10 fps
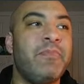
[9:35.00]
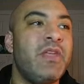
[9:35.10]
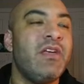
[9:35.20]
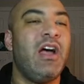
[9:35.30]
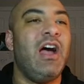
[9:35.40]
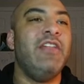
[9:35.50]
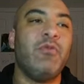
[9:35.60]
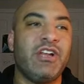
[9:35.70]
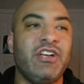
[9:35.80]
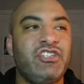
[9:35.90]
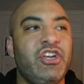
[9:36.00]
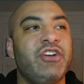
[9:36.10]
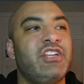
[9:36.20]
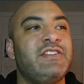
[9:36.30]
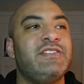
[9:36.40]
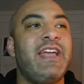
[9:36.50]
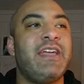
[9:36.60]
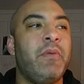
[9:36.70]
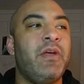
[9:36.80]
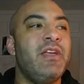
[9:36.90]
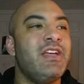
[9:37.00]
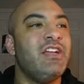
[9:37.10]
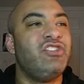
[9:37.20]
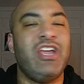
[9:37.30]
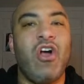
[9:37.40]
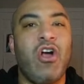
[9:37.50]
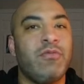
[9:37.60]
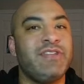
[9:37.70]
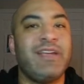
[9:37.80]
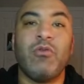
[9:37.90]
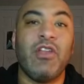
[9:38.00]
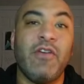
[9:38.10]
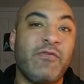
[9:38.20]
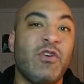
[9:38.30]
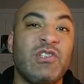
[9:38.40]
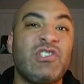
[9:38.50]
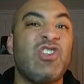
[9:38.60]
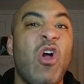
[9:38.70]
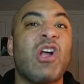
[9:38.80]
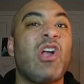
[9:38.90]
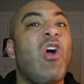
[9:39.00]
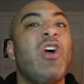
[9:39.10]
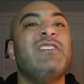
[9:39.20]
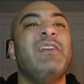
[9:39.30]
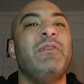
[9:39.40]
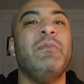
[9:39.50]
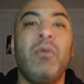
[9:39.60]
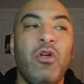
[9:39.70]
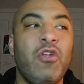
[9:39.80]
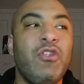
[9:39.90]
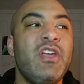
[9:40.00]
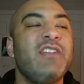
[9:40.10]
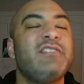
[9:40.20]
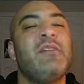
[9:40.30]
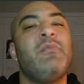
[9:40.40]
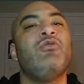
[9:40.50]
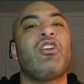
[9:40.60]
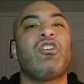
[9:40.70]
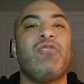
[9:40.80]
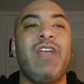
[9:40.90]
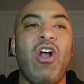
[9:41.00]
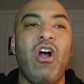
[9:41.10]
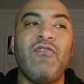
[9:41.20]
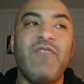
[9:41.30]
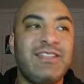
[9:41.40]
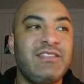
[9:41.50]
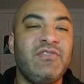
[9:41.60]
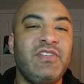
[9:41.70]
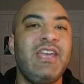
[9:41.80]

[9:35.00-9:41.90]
that we're going to share in just a second. But JR was like one of the first star cards that we pulled, someone who could create offensively.